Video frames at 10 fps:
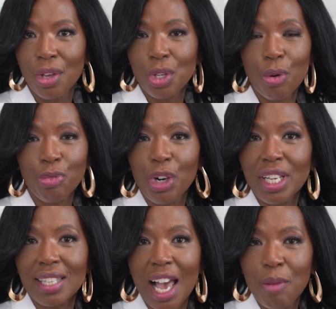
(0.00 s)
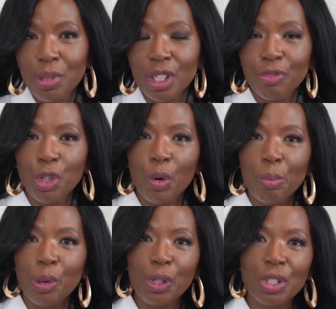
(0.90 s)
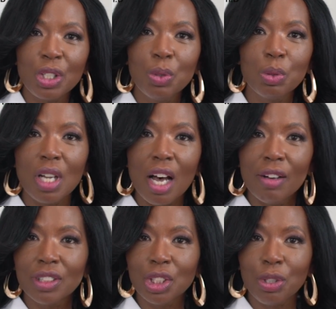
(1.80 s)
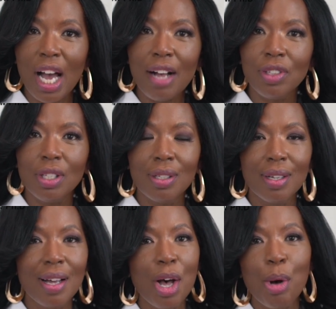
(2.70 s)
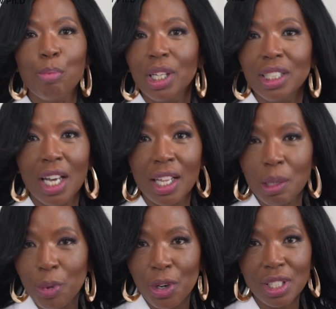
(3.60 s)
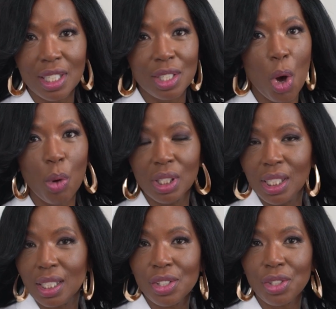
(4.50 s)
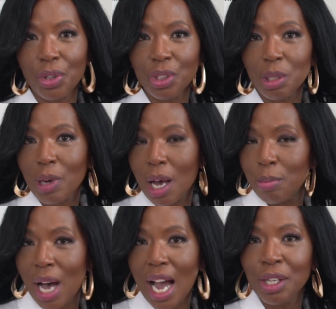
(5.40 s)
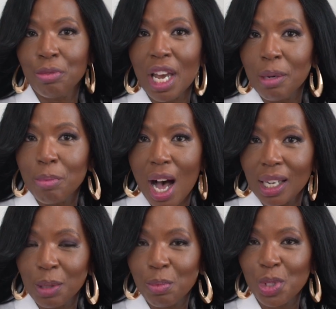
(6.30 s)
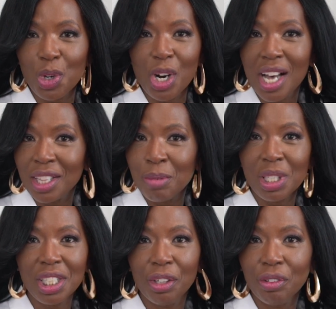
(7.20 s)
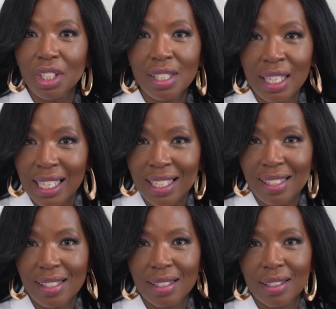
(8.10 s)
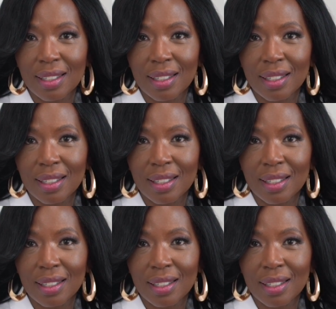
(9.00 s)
So for example, if you're a person who loves to travel, but the other person is only concerned about buying red bottoms or other material things,